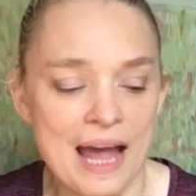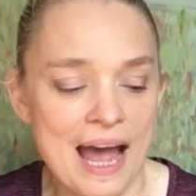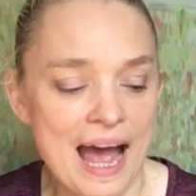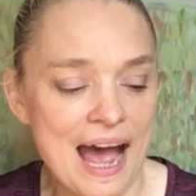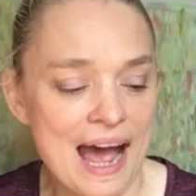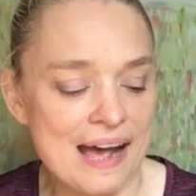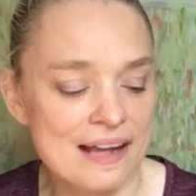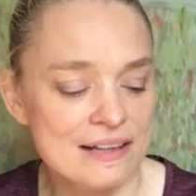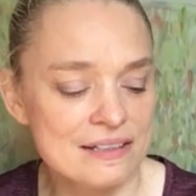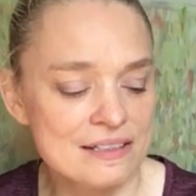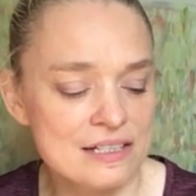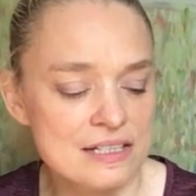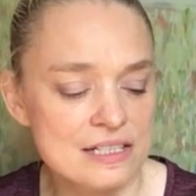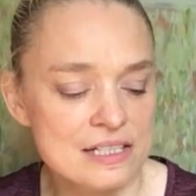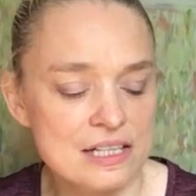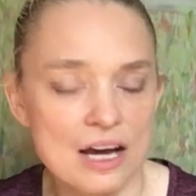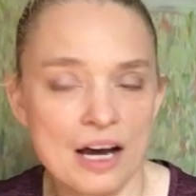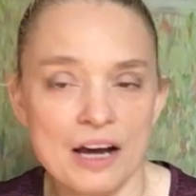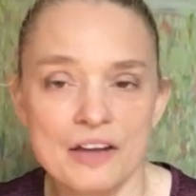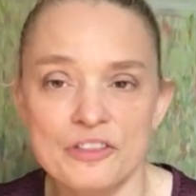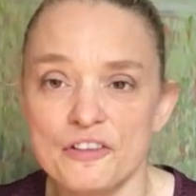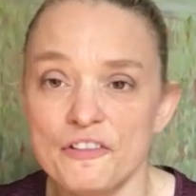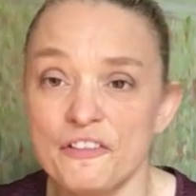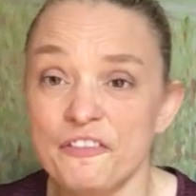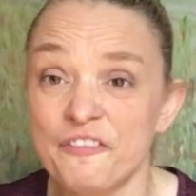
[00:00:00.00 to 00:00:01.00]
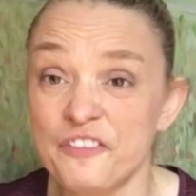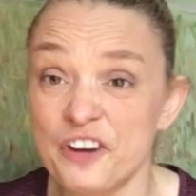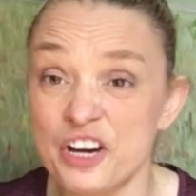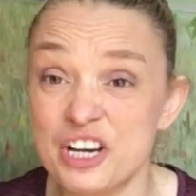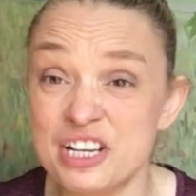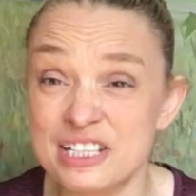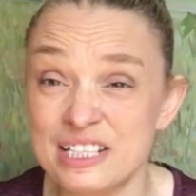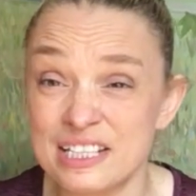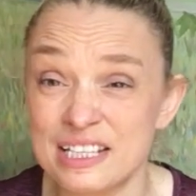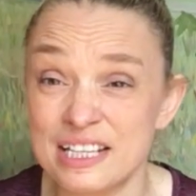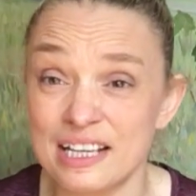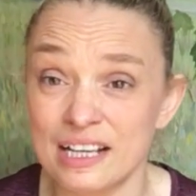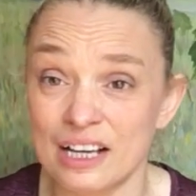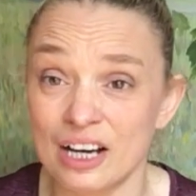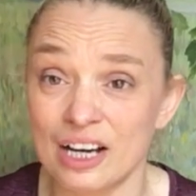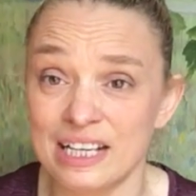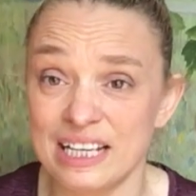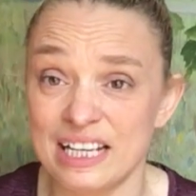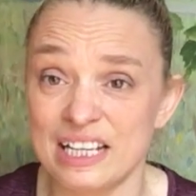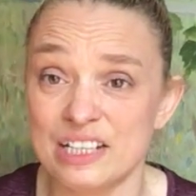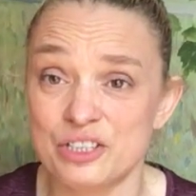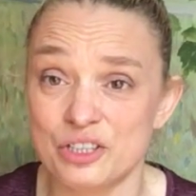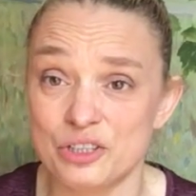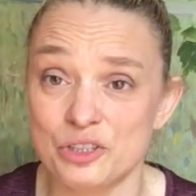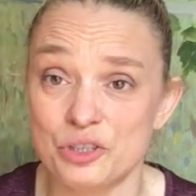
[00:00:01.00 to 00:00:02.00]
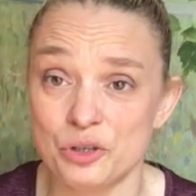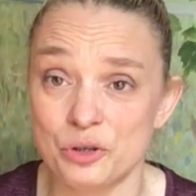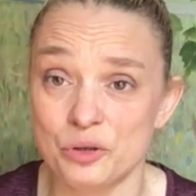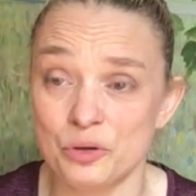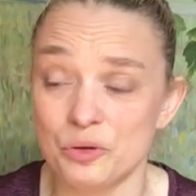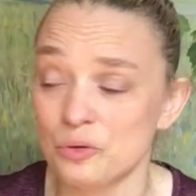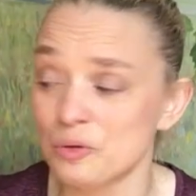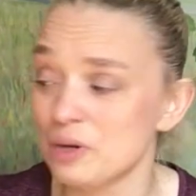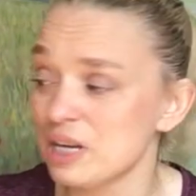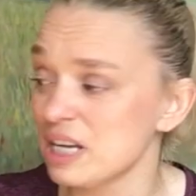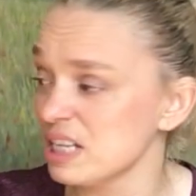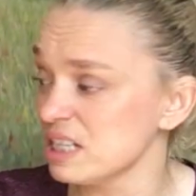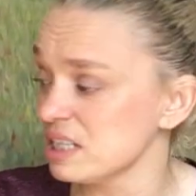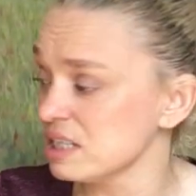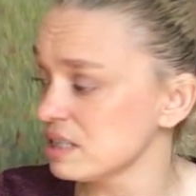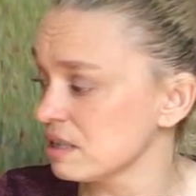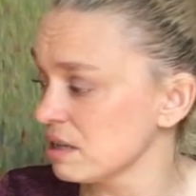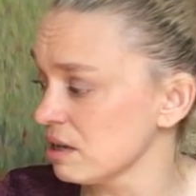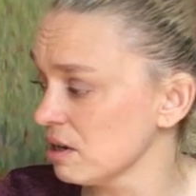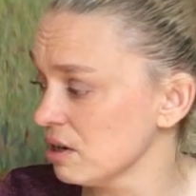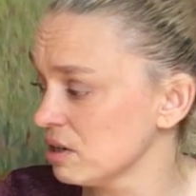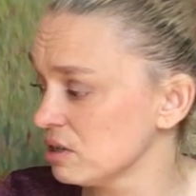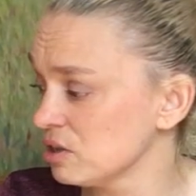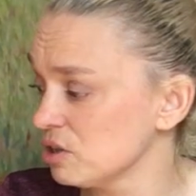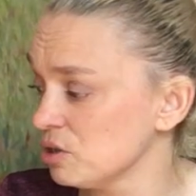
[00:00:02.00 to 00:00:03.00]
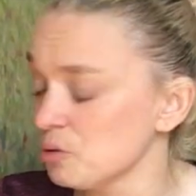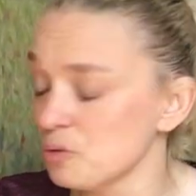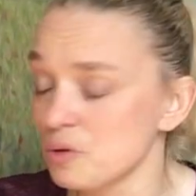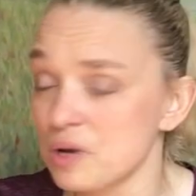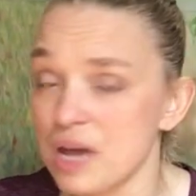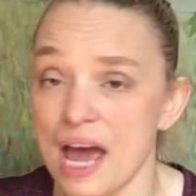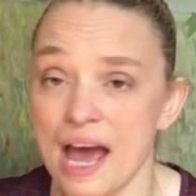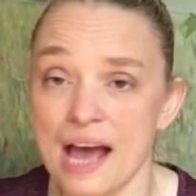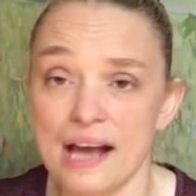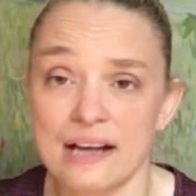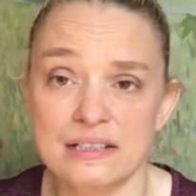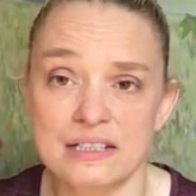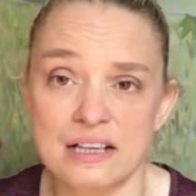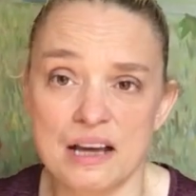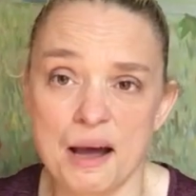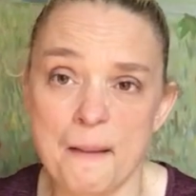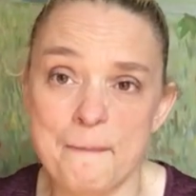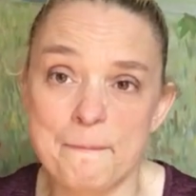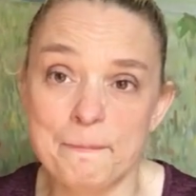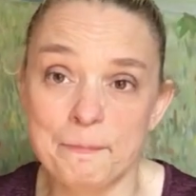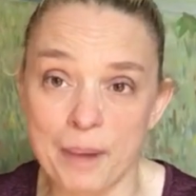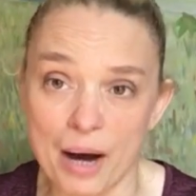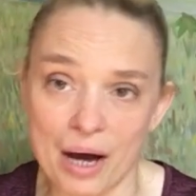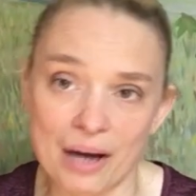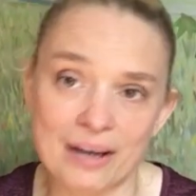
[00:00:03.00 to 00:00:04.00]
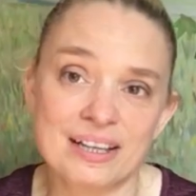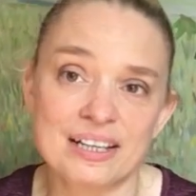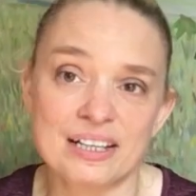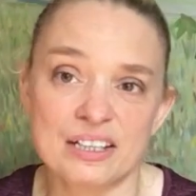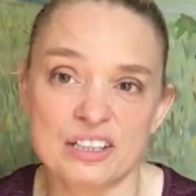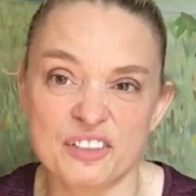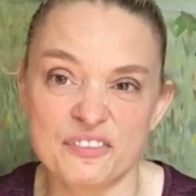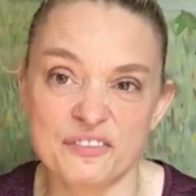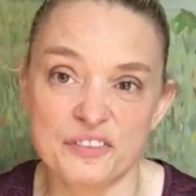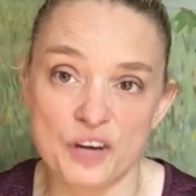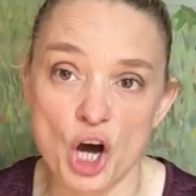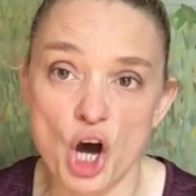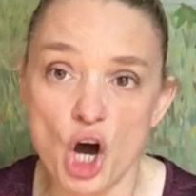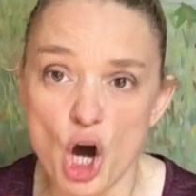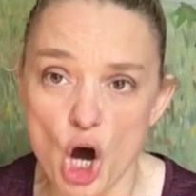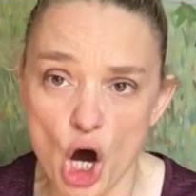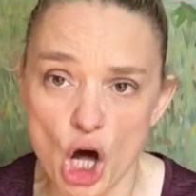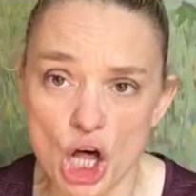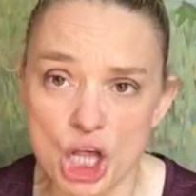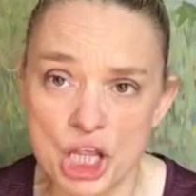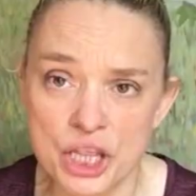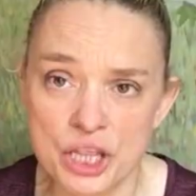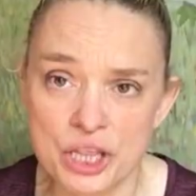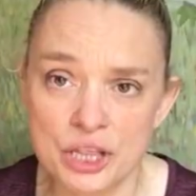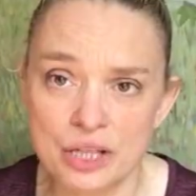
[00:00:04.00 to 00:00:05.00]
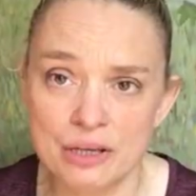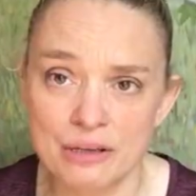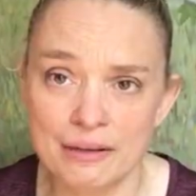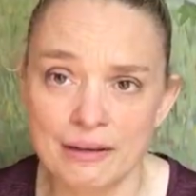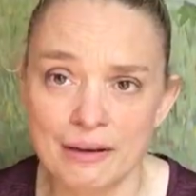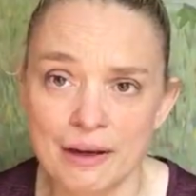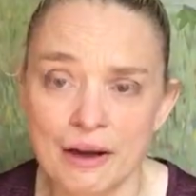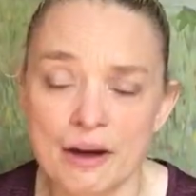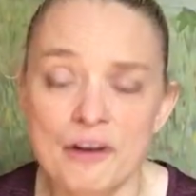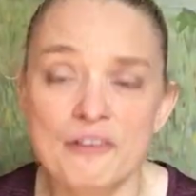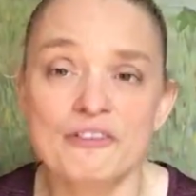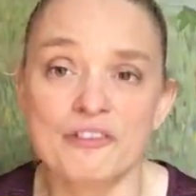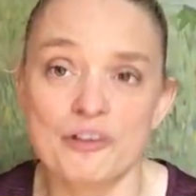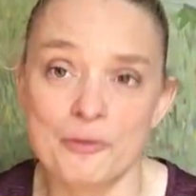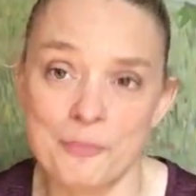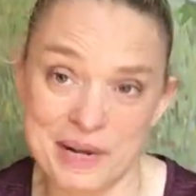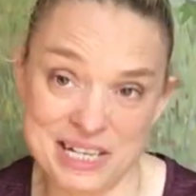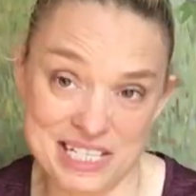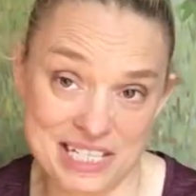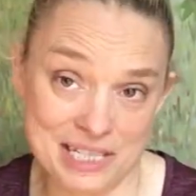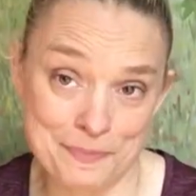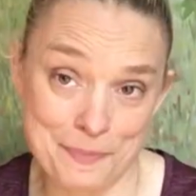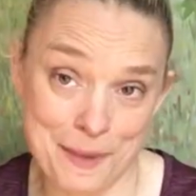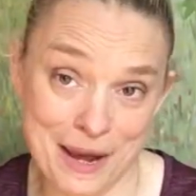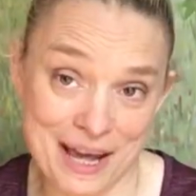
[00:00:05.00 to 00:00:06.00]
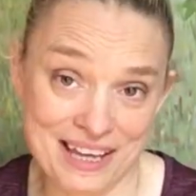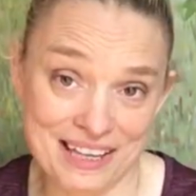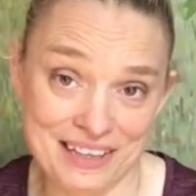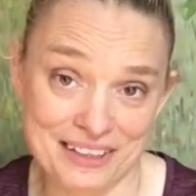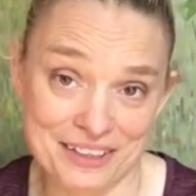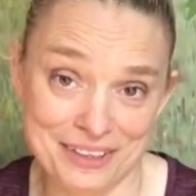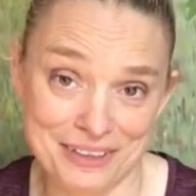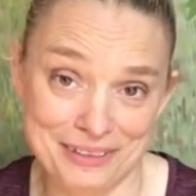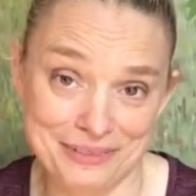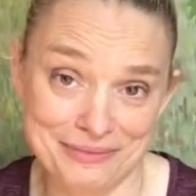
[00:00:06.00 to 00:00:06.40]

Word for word: And uh, the first thing I need to do is to get a bucket of earth for my spade.